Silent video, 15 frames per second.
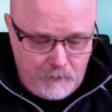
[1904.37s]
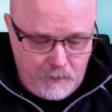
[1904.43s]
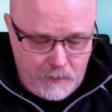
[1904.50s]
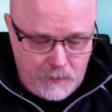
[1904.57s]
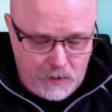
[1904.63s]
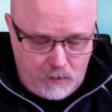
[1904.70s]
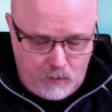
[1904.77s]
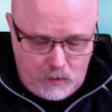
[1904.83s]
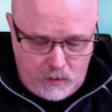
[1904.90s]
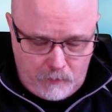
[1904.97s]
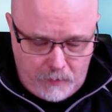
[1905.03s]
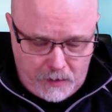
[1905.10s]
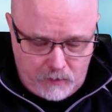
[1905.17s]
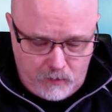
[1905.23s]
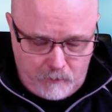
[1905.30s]
So, we'll come
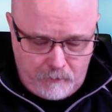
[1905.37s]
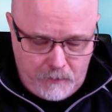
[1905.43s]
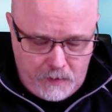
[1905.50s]
back to them.